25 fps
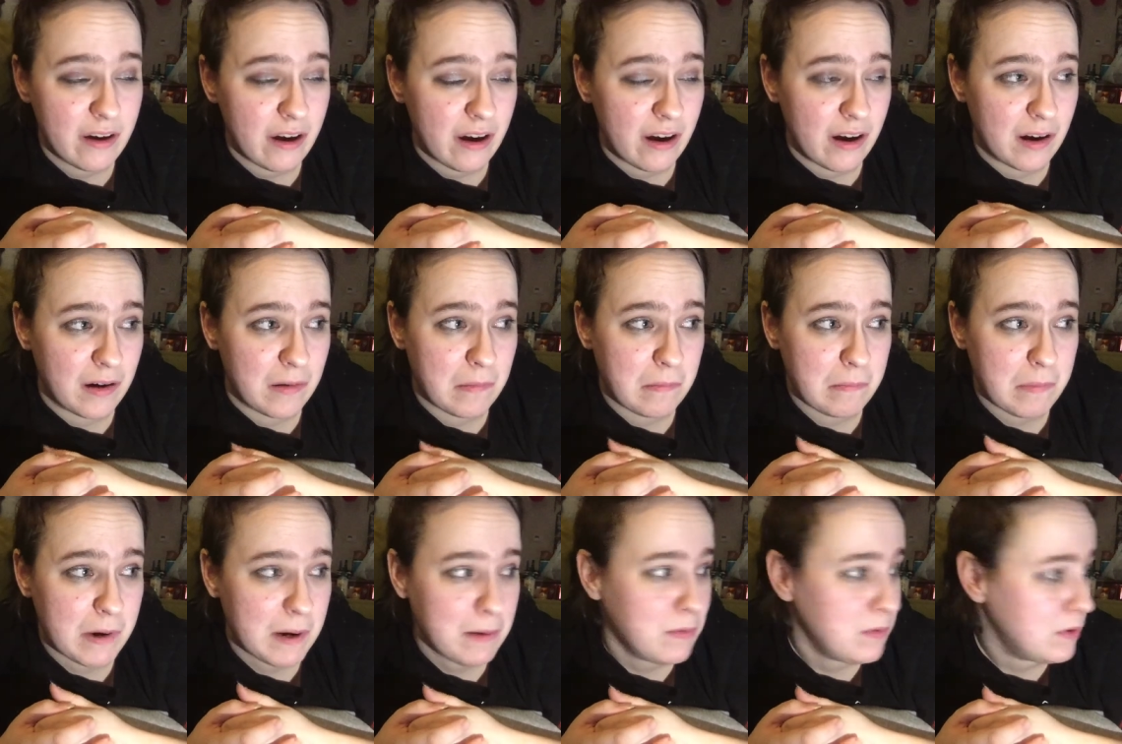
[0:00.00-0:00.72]
Um,
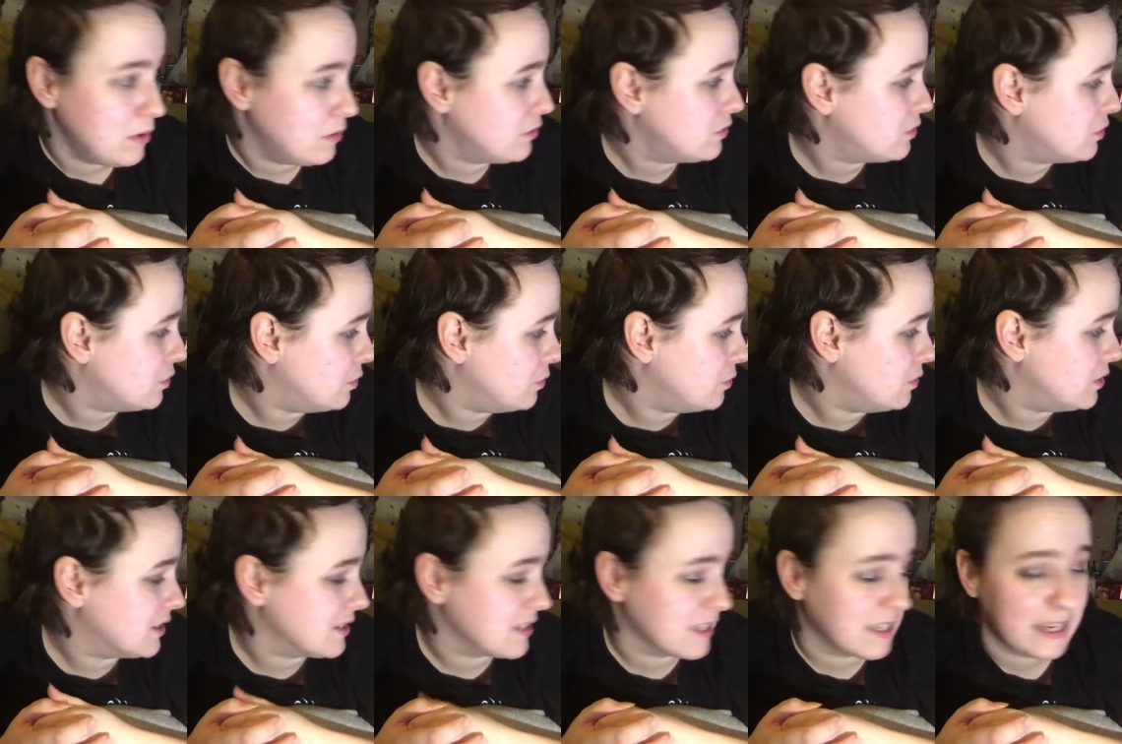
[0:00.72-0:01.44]
Bubbles, who
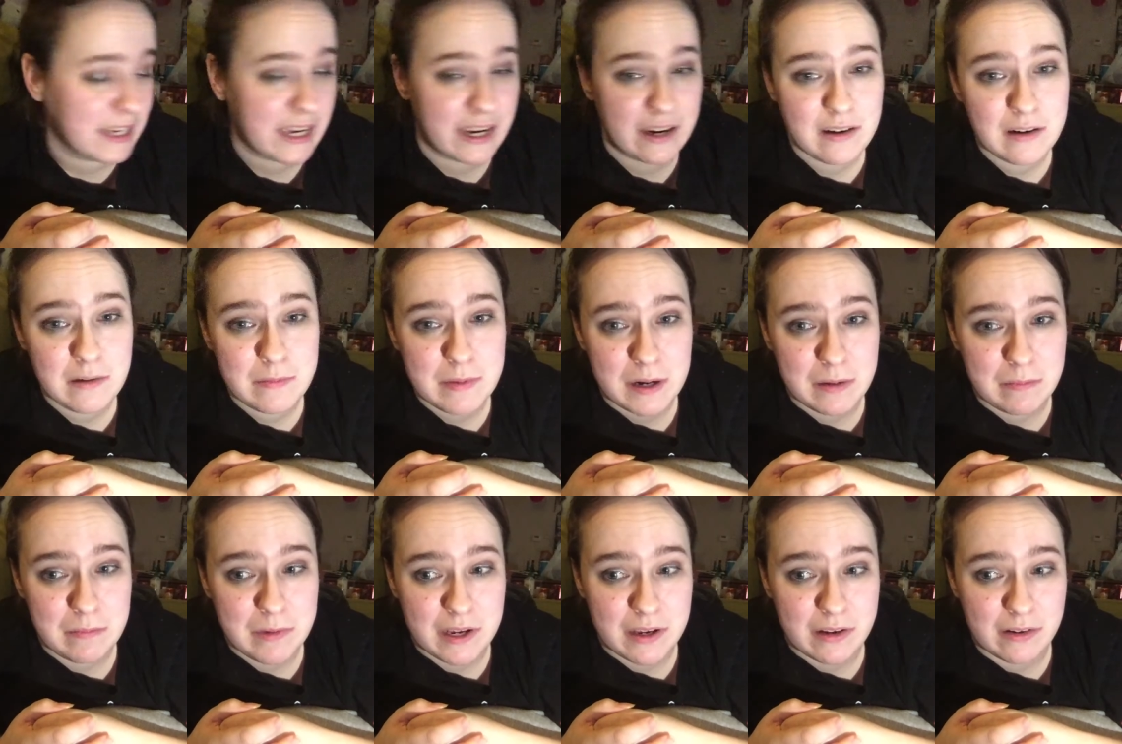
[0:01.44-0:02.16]
doesn't care
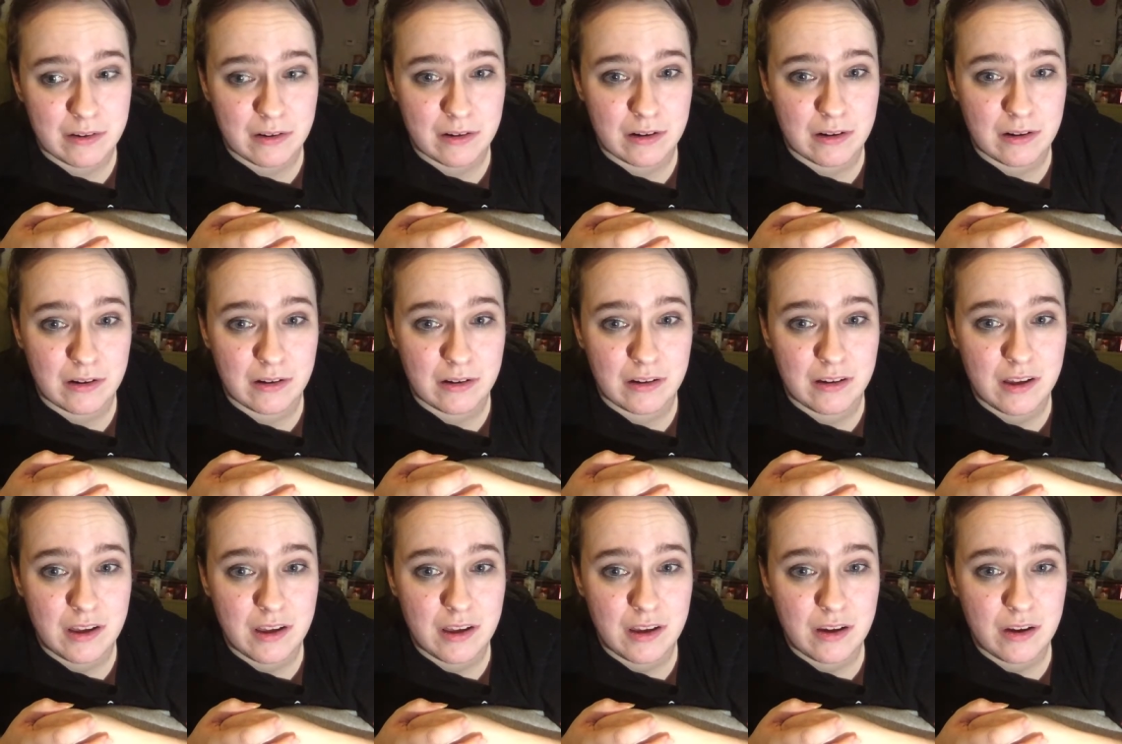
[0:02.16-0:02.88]
about me at all,
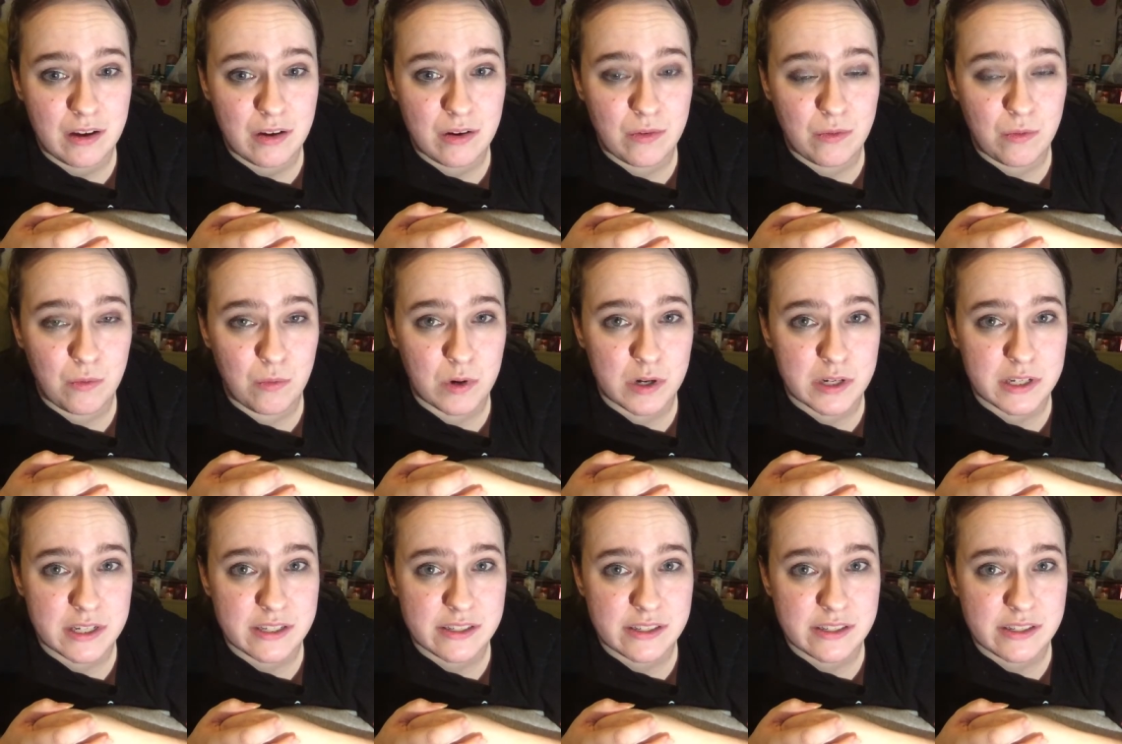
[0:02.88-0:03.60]

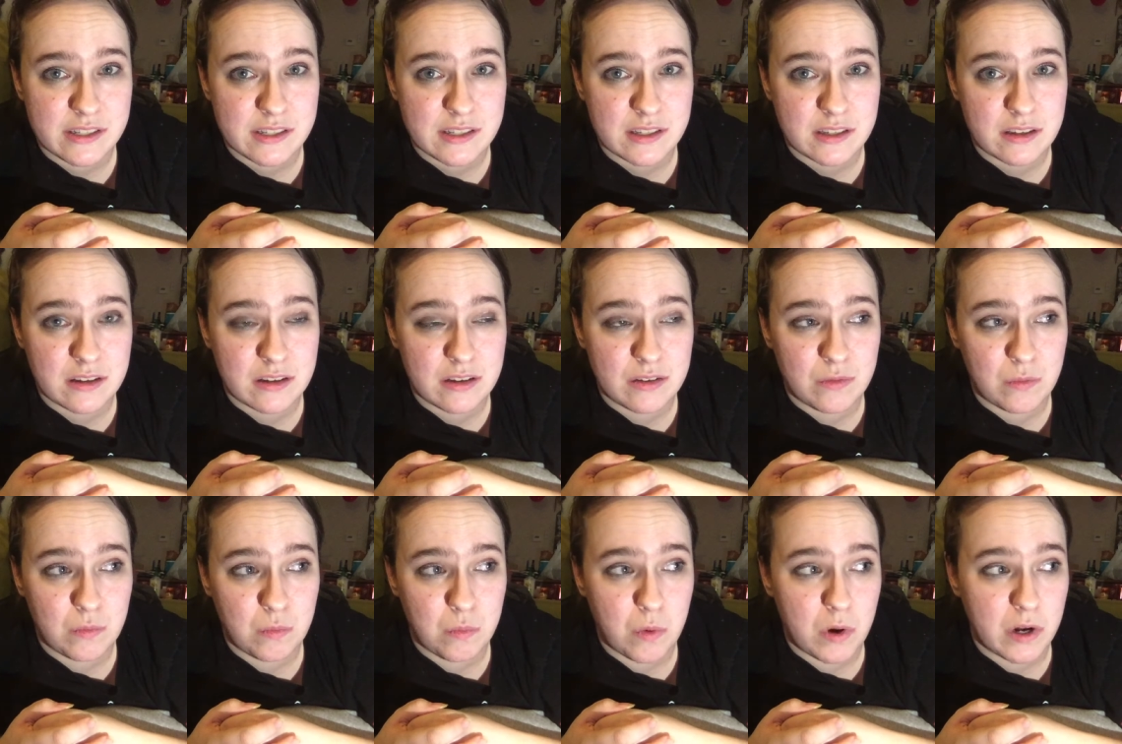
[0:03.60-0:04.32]
was
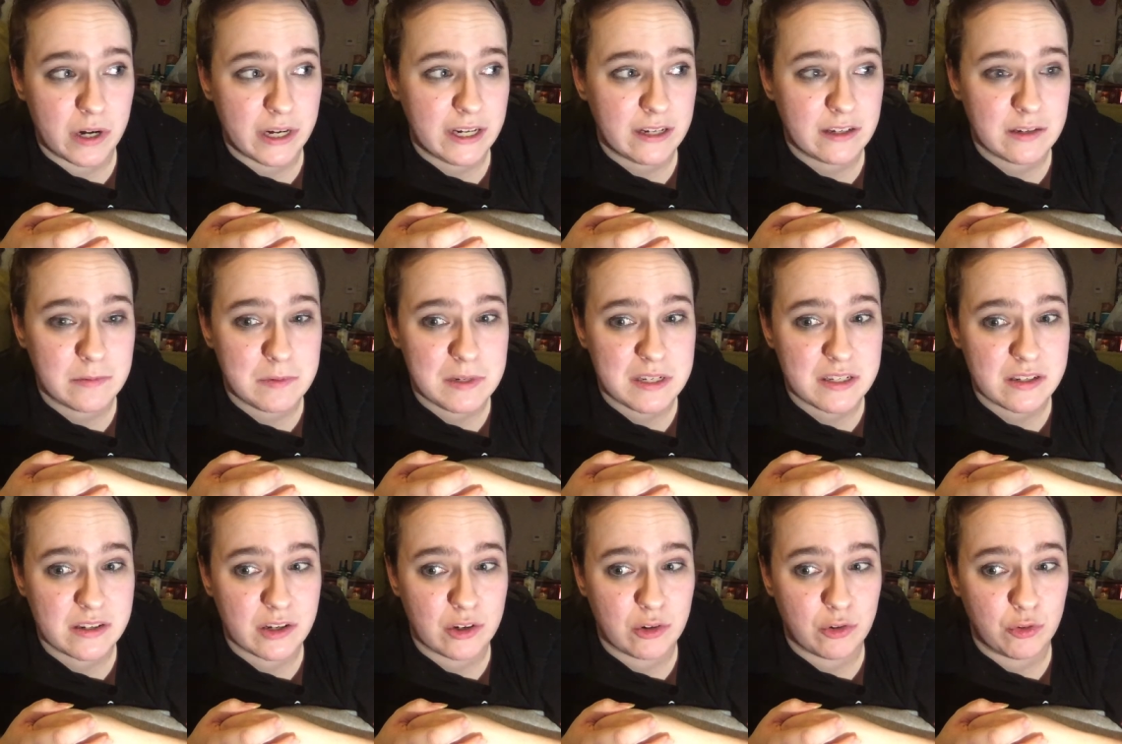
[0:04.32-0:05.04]
wanting to be
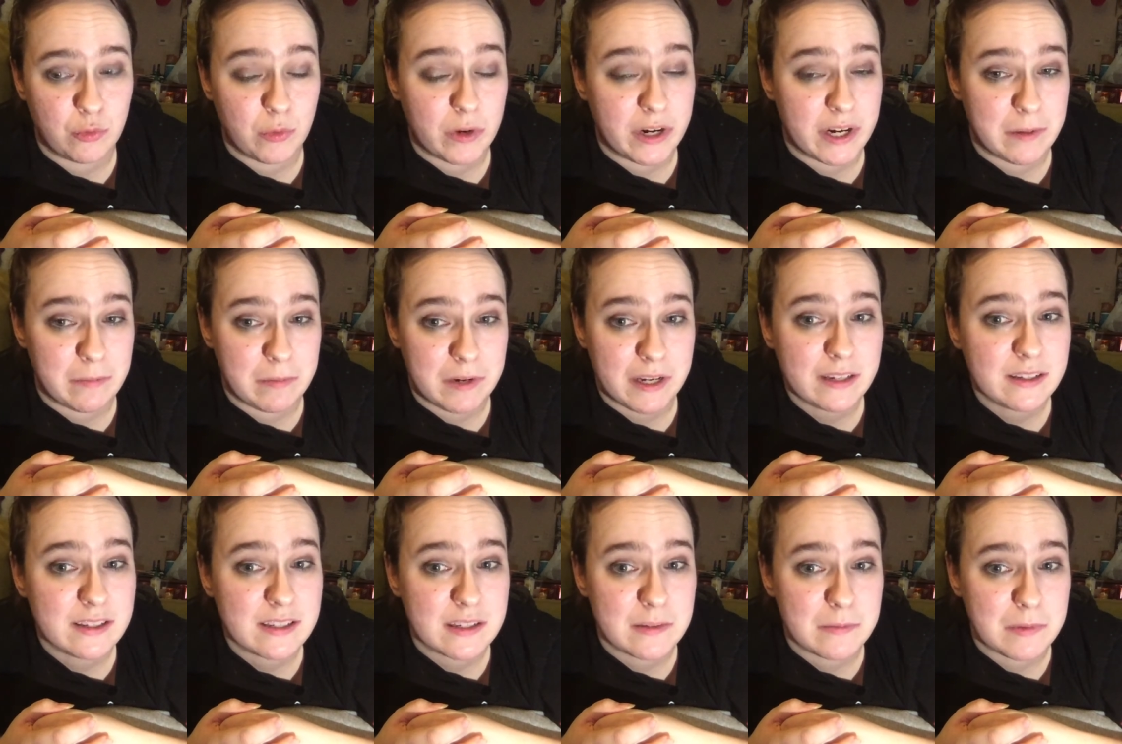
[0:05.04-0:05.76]
snuggled right up
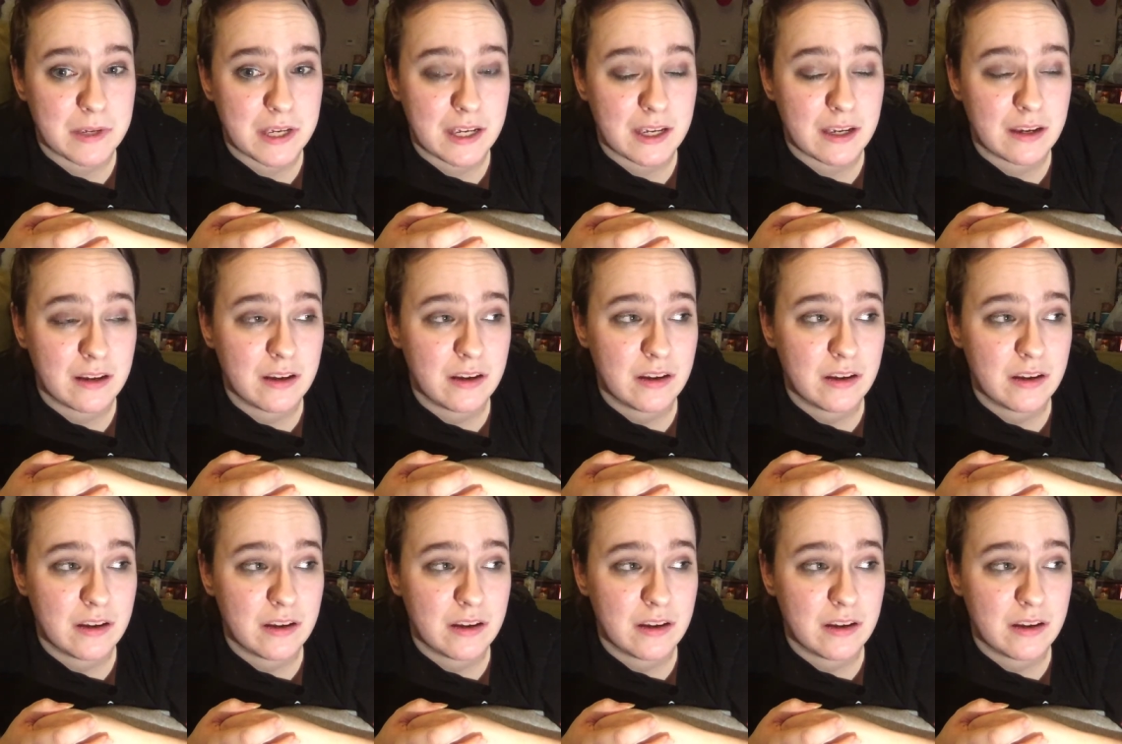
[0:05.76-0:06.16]
next to me.